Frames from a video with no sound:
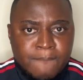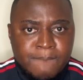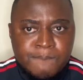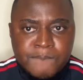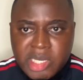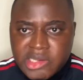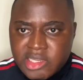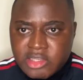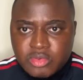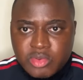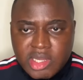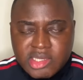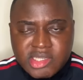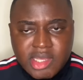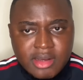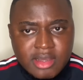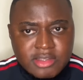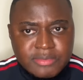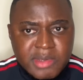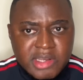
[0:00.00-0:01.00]
But guess what? Ten
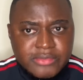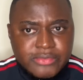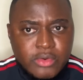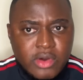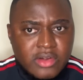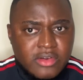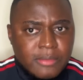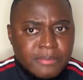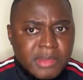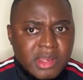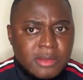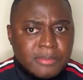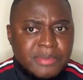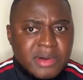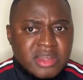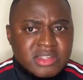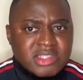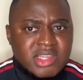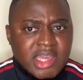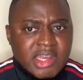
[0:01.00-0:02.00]
Hag spent £400
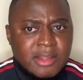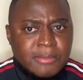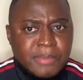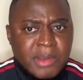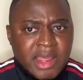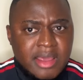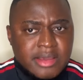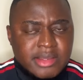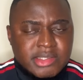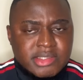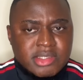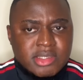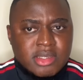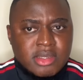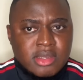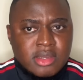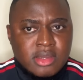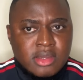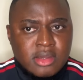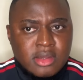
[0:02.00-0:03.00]
million signing players.
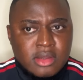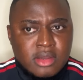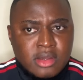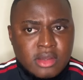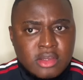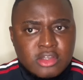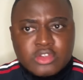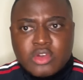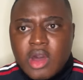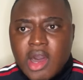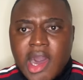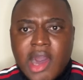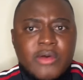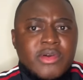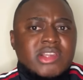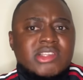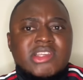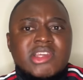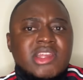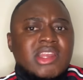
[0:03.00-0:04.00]
So how
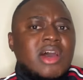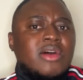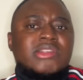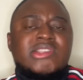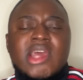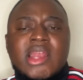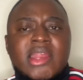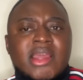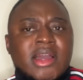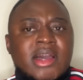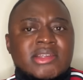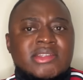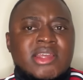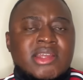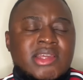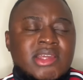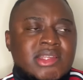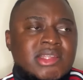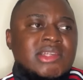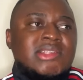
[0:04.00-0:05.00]
is he now telling us that
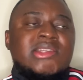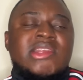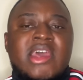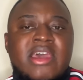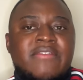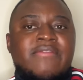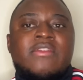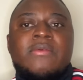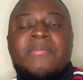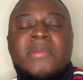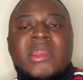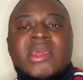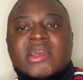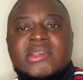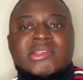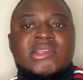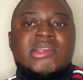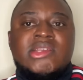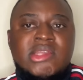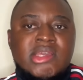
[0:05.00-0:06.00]
he doesn't have the players
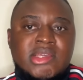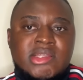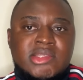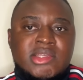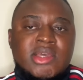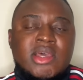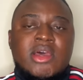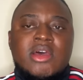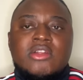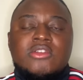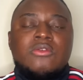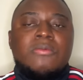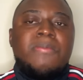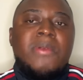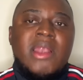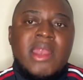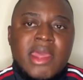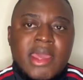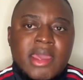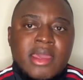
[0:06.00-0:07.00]
he needs to
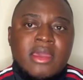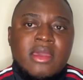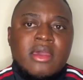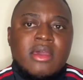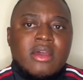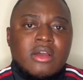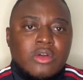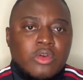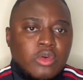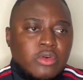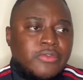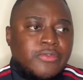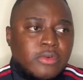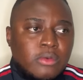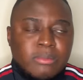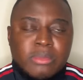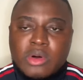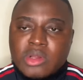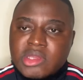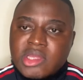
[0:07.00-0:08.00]
play good
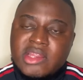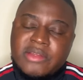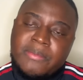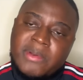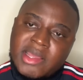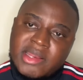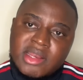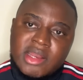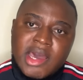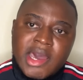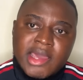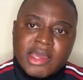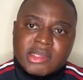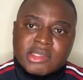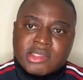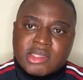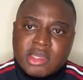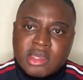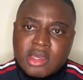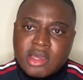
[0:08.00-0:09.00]
football that he played at
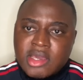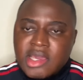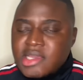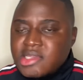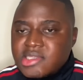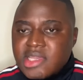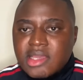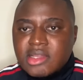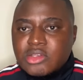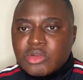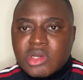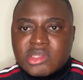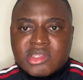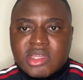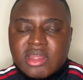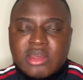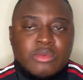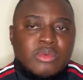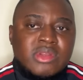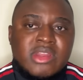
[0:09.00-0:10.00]
Ajax? He's saying to us that
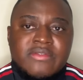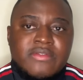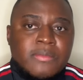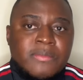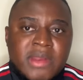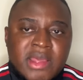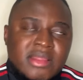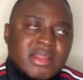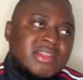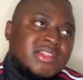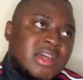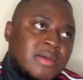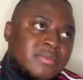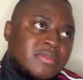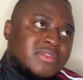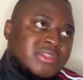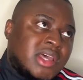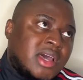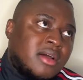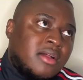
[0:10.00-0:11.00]
he will never play that type of
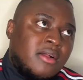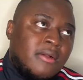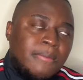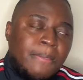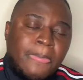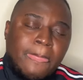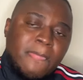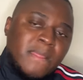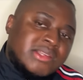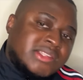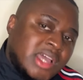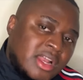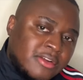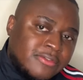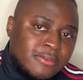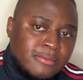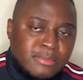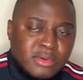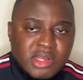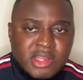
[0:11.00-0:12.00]
style, the style of
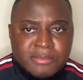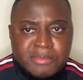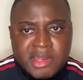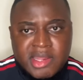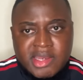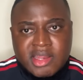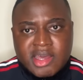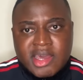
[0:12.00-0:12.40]
football he played at